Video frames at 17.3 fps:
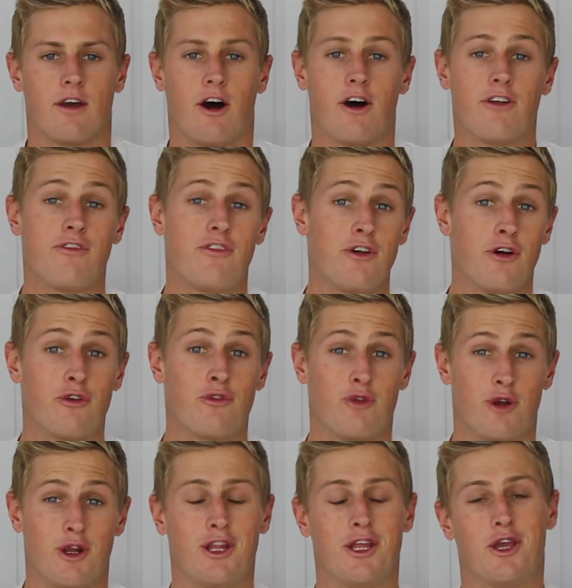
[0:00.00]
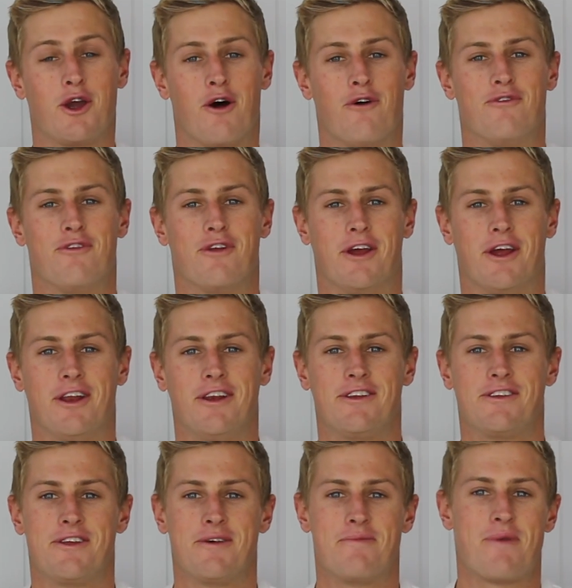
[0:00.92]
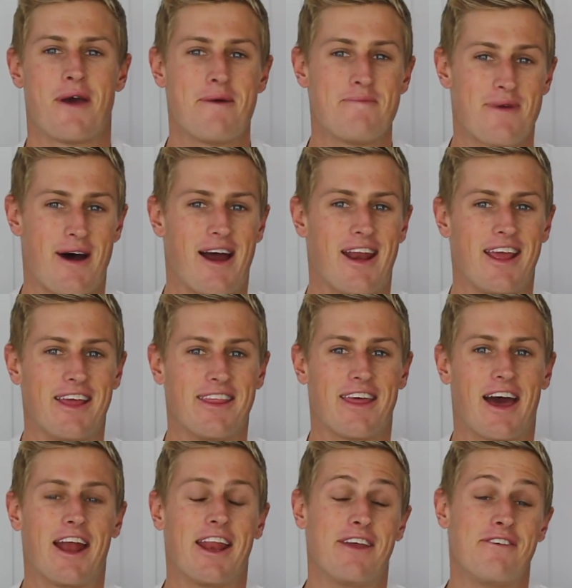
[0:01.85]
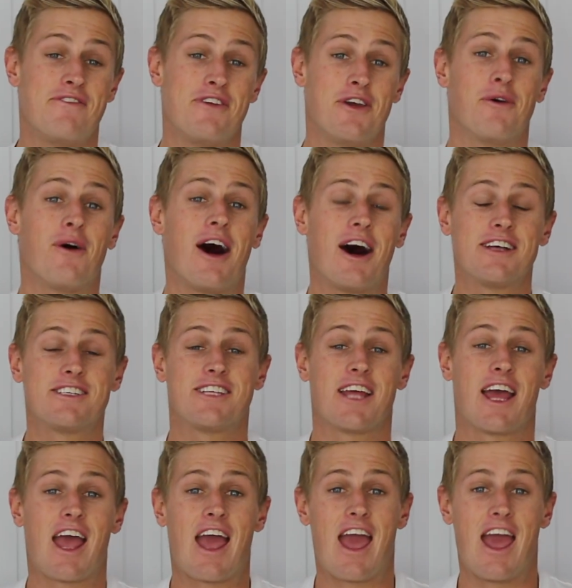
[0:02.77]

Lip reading: I'd feel really confident to bet money that if you asked